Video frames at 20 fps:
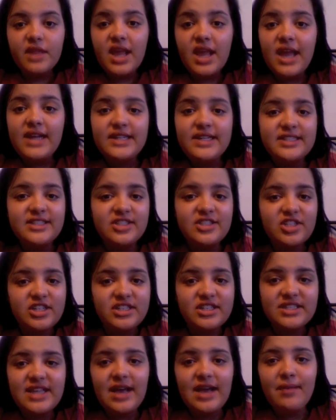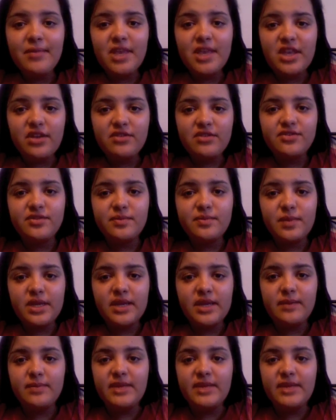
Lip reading: and it's just how it used to be.